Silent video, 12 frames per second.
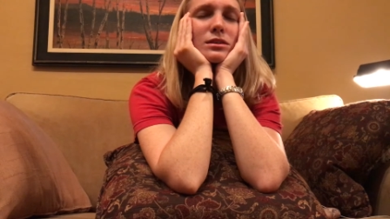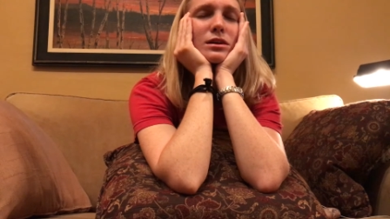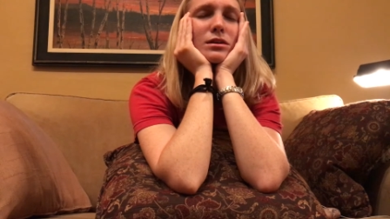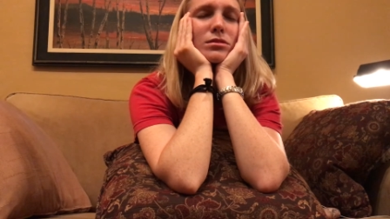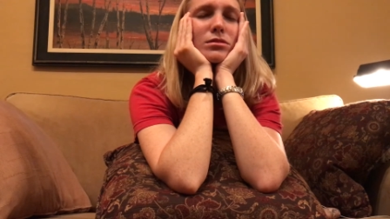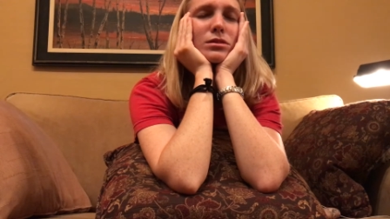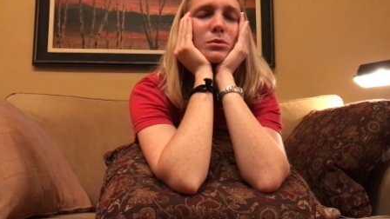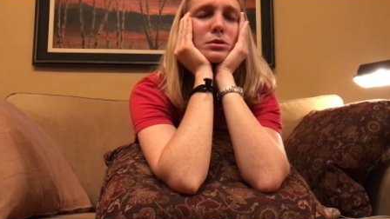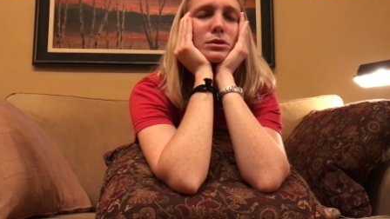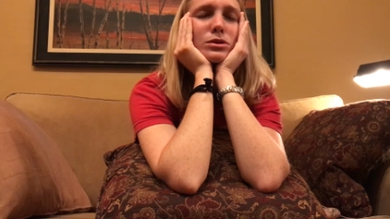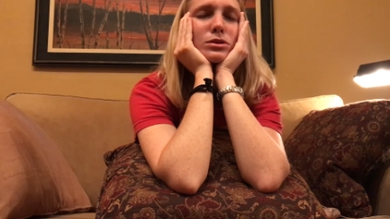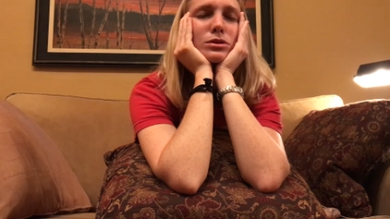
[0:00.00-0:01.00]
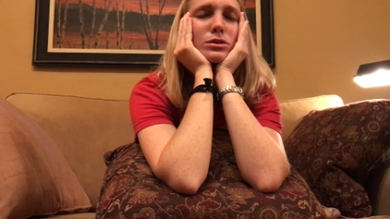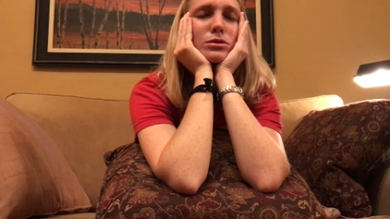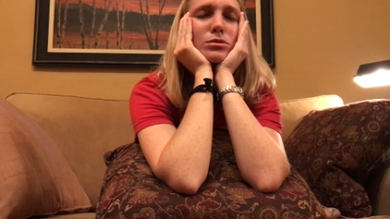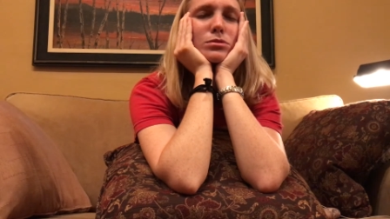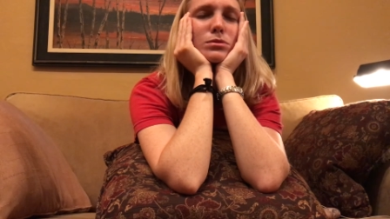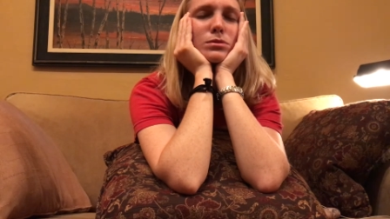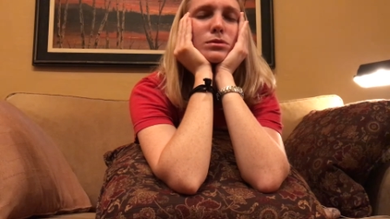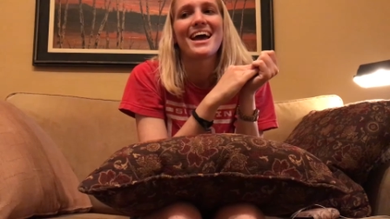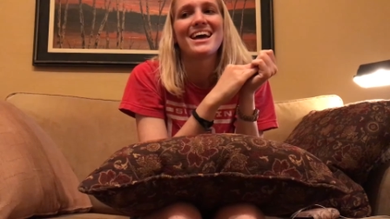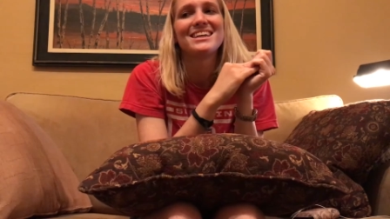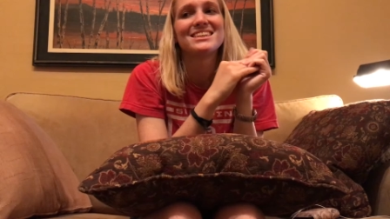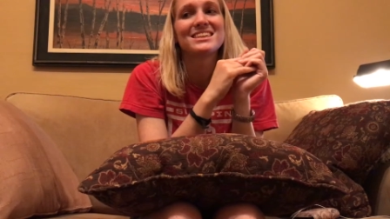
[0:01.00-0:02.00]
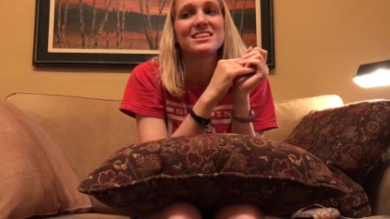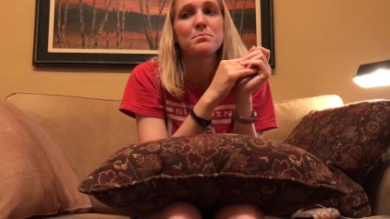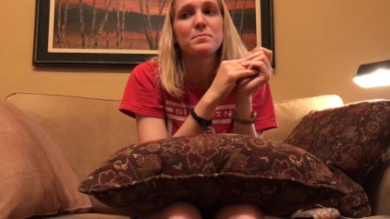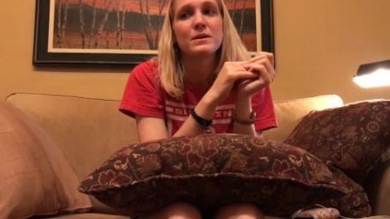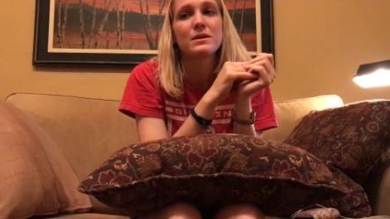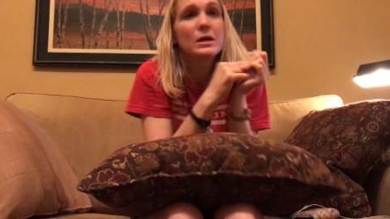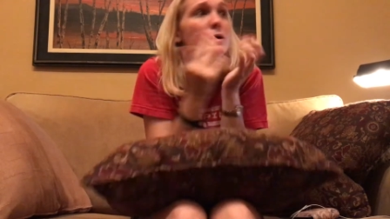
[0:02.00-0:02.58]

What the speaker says: I don't know what to do. And it's gonna be...